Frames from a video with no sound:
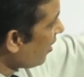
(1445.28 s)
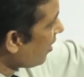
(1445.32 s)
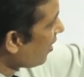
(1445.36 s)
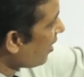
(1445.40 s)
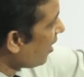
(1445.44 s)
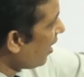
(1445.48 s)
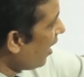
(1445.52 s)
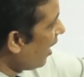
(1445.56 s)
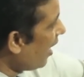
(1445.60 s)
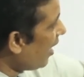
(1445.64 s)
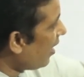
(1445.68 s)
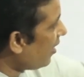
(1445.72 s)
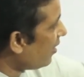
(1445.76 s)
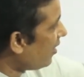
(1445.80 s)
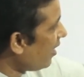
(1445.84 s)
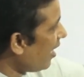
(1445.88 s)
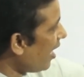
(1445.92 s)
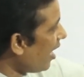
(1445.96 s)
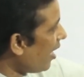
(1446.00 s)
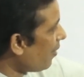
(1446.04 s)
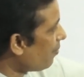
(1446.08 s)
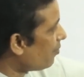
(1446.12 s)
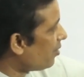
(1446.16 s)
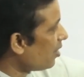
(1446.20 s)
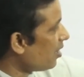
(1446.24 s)
and they
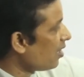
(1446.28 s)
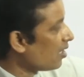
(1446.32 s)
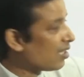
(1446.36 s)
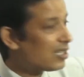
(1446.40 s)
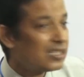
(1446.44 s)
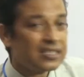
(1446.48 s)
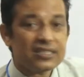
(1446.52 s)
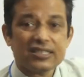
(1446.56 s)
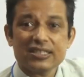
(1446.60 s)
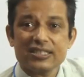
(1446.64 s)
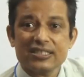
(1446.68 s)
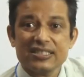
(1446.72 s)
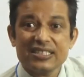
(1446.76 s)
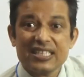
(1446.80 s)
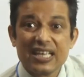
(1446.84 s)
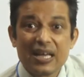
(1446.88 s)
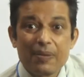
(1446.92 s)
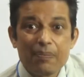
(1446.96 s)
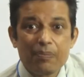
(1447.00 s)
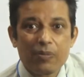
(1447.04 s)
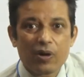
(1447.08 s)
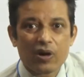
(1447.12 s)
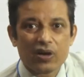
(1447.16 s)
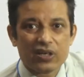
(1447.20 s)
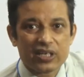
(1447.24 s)
have the same
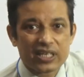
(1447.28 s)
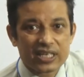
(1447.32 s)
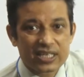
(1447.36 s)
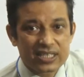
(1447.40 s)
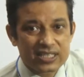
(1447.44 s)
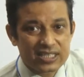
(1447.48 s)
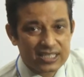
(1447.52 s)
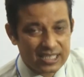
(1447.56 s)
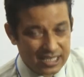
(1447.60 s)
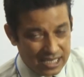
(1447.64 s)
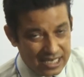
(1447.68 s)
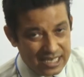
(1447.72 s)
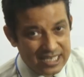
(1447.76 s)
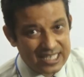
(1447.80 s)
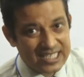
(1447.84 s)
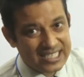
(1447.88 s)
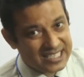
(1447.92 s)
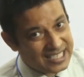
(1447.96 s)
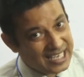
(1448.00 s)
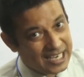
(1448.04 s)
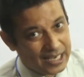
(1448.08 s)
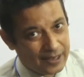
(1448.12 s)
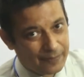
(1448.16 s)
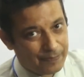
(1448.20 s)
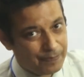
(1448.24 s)
vertex
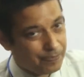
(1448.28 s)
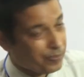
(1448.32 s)
C.